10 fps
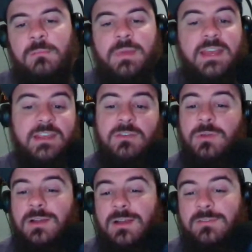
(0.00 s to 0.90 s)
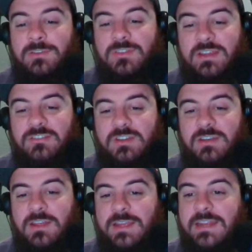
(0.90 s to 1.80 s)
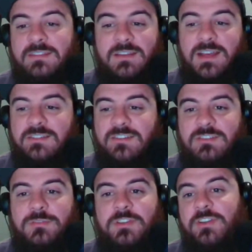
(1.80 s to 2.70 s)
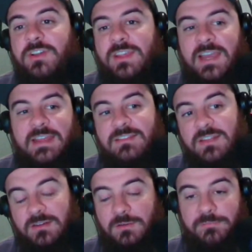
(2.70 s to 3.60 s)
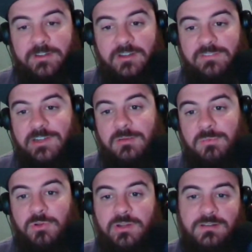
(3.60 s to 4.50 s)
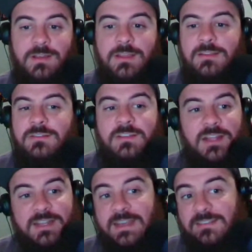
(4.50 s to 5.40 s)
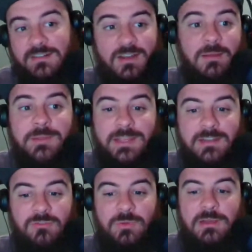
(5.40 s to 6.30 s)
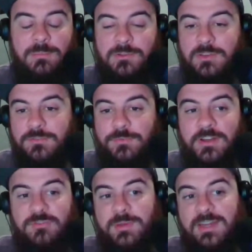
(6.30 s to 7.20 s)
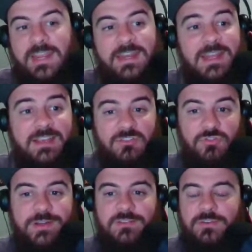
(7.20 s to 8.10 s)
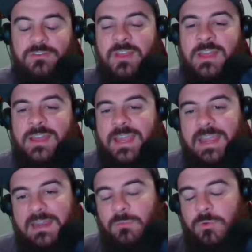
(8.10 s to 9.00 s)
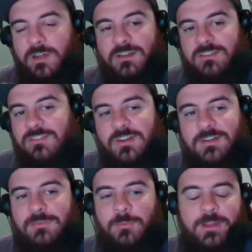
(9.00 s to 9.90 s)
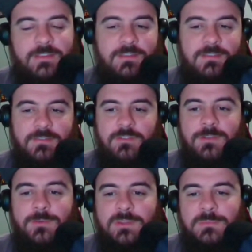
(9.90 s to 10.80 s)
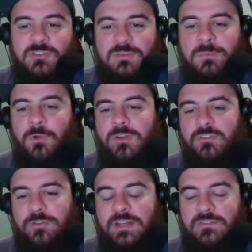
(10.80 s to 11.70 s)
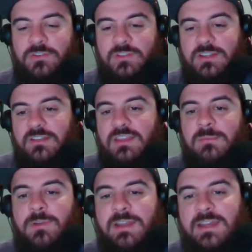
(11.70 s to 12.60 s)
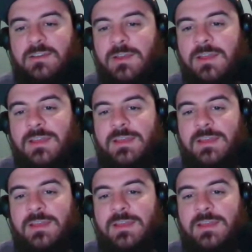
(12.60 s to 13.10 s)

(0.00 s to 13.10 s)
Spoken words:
Back into our conversation. It's not just the returning guys that are very, very important. There's a lot of guys that are coming in as well, both as freshmen and as transfers. And we're going to start with two of the most important transfers on the team right now